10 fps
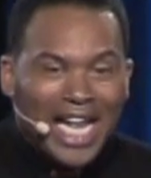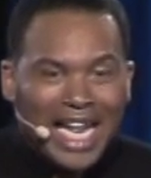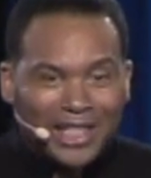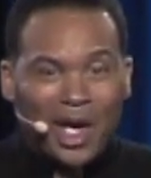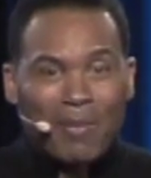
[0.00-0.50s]

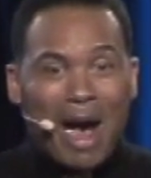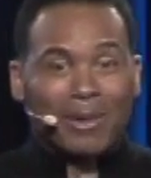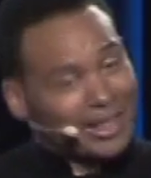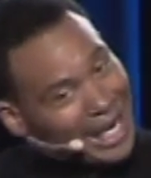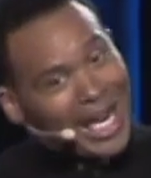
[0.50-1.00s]
That your
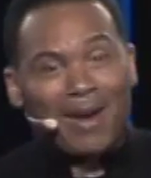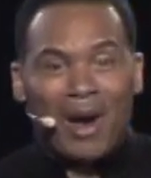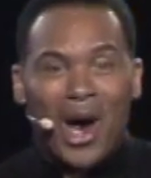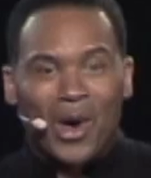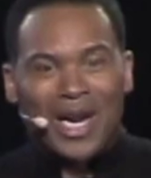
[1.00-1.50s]
mama said, come
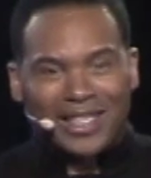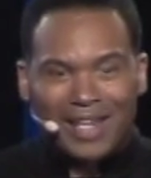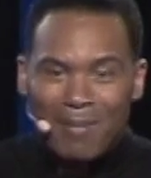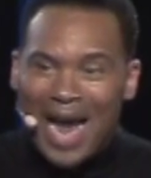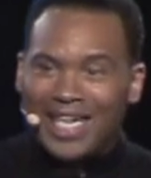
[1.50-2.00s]
on, and
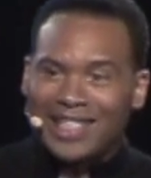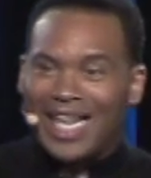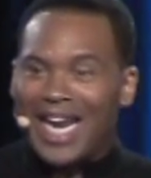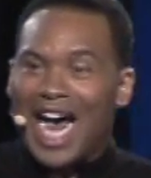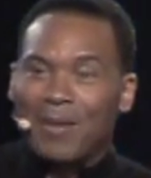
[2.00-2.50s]
somebody
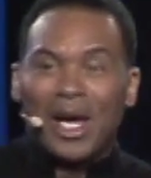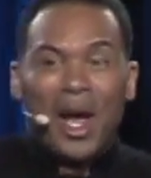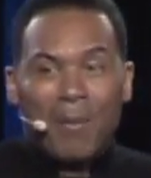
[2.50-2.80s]
slid up.